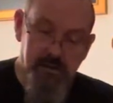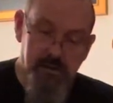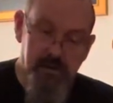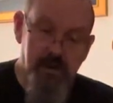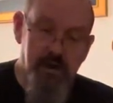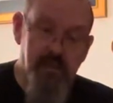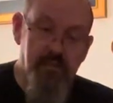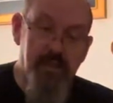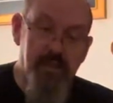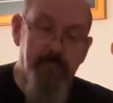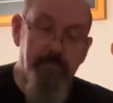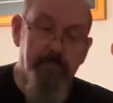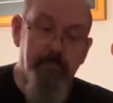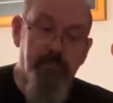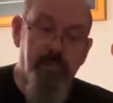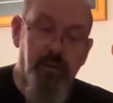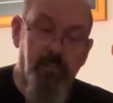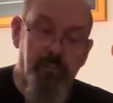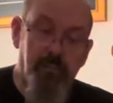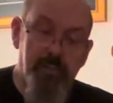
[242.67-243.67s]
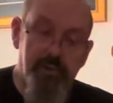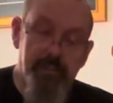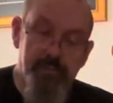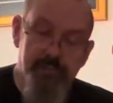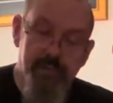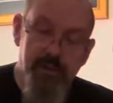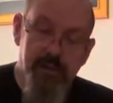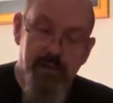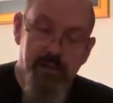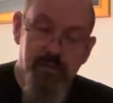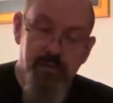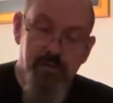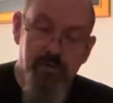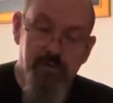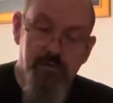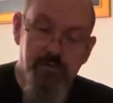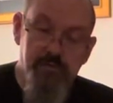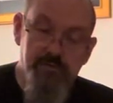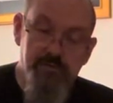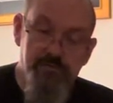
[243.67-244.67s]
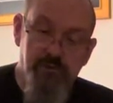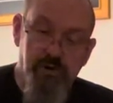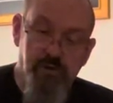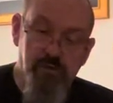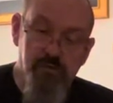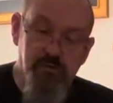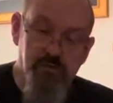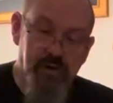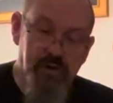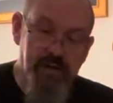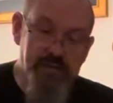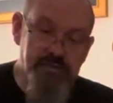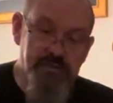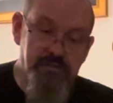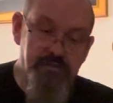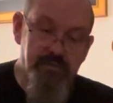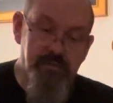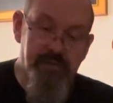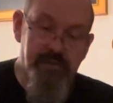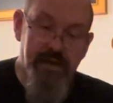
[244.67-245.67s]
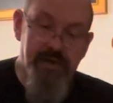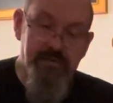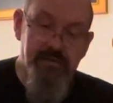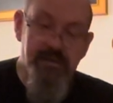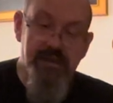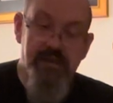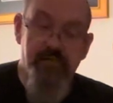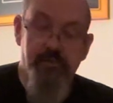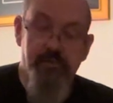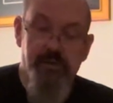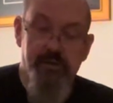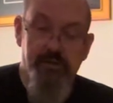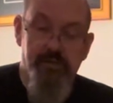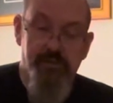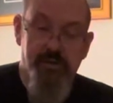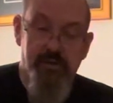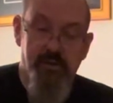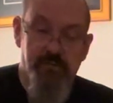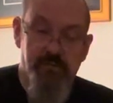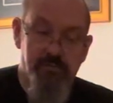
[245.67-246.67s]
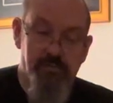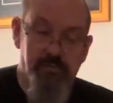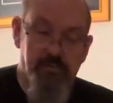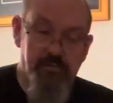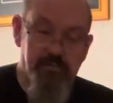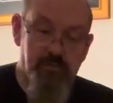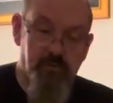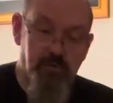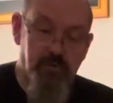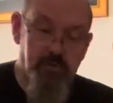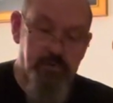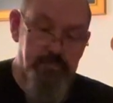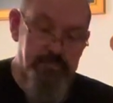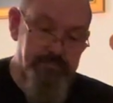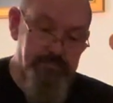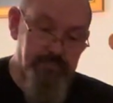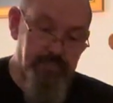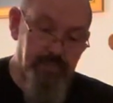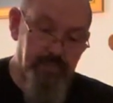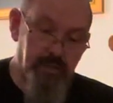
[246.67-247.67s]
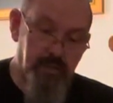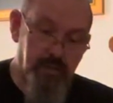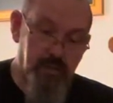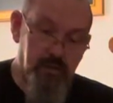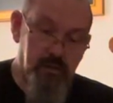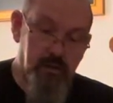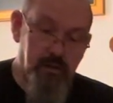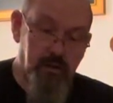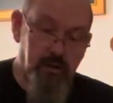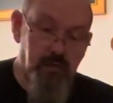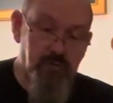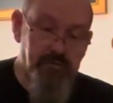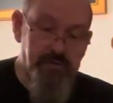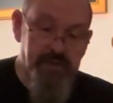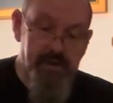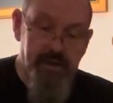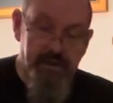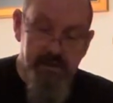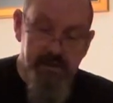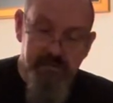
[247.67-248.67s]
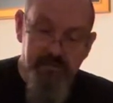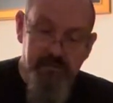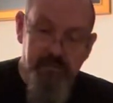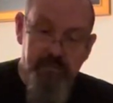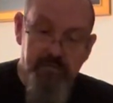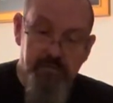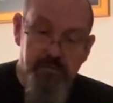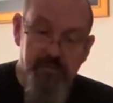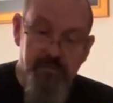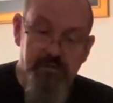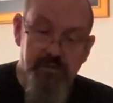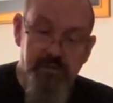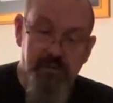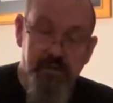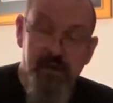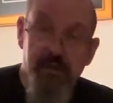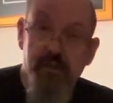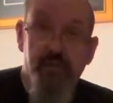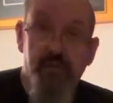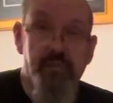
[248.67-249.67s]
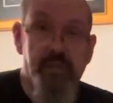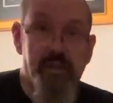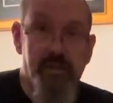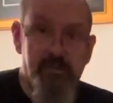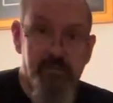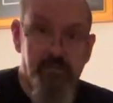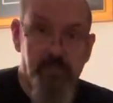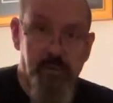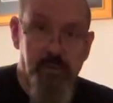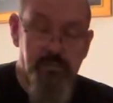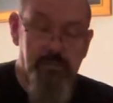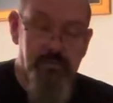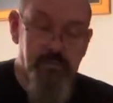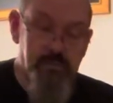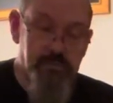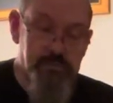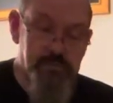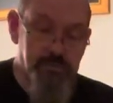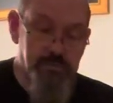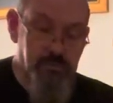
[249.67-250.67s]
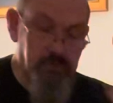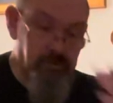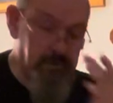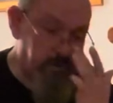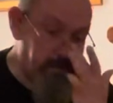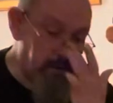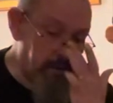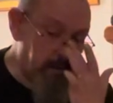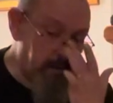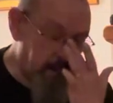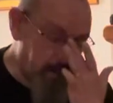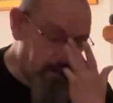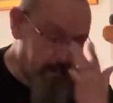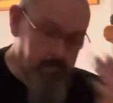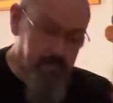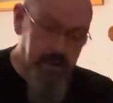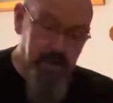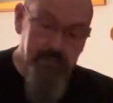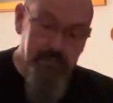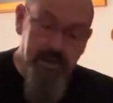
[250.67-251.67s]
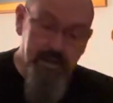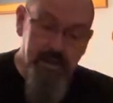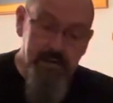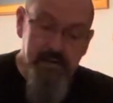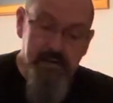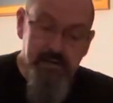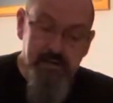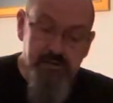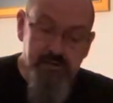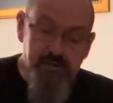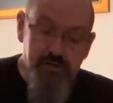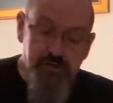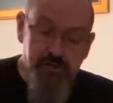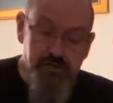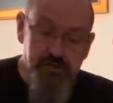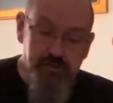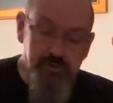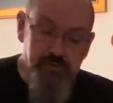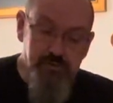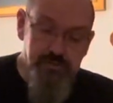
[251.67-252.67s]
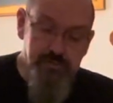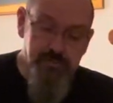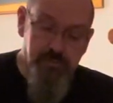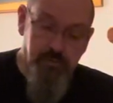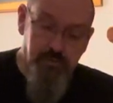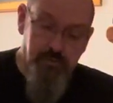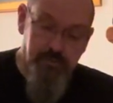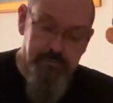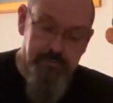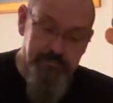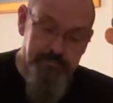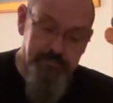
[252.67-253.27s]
And then, bump, the covers rolled right off the bed and everybody fell onto the floor. "Oh dear," said Percy, "this won't do at all. My bed is just too small."